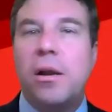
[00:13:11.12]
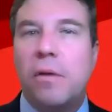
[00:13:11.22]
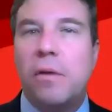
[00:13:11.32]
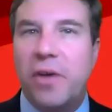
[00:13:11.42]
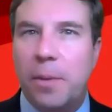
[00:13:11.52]
our
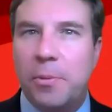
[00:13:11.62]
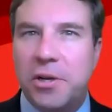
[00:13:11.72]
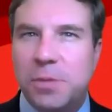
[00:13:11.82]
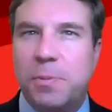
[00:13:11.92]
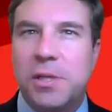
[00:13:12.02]
invited
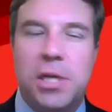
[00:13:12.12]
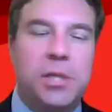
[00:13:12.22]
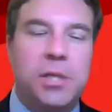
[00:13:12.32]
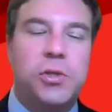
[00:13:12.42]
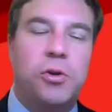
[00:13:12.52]
participants
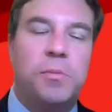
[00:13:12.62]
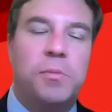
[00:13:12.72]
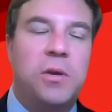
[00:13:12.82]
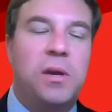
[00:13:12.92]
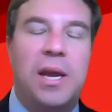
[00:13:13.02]
on Zoom
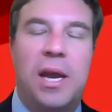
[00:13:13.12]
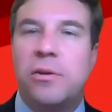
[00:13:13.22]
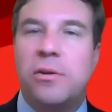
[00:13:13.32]
that you can enter